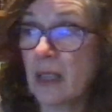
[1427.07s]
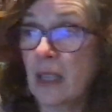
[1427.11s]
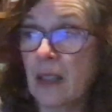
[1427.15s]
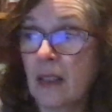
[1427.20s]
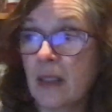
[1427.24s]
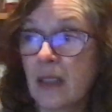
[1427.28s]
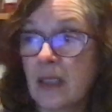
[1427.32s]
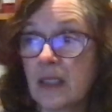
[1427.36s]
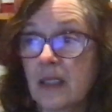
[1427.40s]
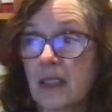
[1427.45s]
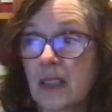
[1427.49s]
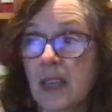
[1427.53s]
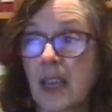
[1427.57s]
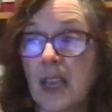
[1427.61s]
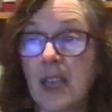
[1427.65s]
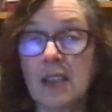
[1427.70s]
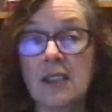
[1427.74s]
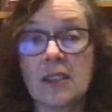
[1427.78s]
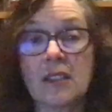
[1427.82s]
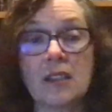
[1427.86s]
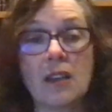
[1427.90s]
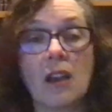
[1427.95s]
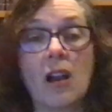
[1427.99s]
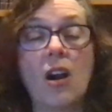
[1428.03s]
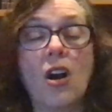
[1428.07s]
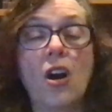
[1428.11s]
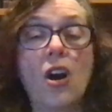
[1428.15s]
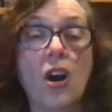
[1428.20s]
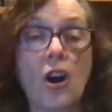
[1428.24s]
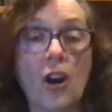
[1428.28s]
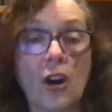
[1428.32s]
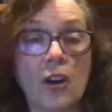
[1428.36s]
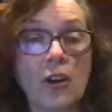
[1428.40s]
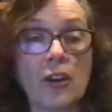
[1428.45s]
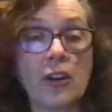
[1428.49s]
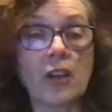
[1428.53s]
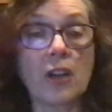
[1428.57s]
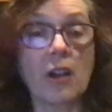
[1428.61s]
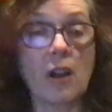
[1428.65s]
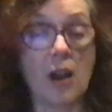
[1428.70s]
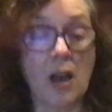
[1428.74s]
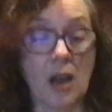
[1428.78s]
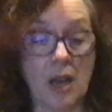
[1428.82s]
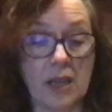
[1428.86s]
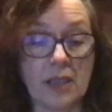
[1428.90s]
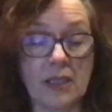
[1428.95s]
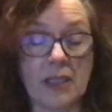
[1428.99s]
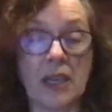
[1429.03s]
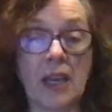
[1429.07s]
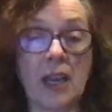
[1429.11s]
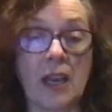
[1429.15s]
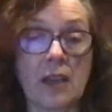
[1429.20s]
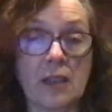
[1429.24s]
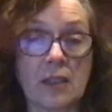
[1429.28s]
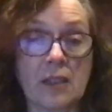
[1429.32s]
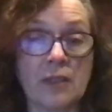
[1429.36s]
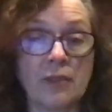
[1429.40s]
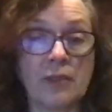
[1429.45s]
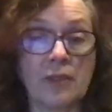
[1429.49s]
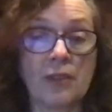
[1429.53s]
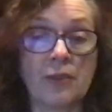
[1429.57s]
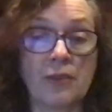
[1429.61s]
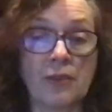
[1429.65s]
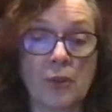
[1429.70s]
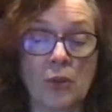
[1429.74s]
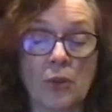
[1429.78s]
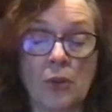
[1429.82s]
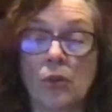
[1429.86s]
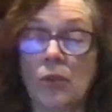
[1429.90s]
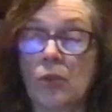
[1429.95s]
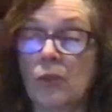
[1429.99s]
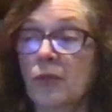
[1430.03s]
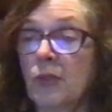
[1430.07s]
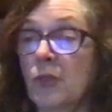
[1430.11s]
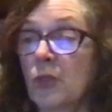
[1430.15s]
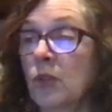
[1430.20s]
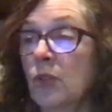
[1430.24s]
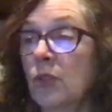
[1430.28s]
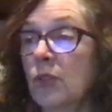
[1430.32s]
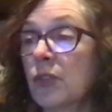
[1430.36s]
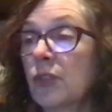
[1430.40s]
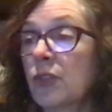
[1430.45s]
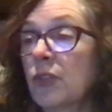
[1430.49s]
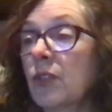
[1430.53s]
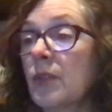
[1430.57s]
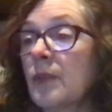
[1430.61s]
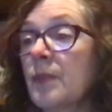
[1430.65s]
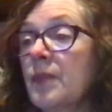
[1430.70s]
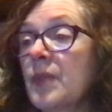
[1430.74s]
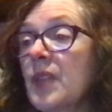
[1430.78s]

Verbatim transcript: in this case, hard contact of the vocal folds.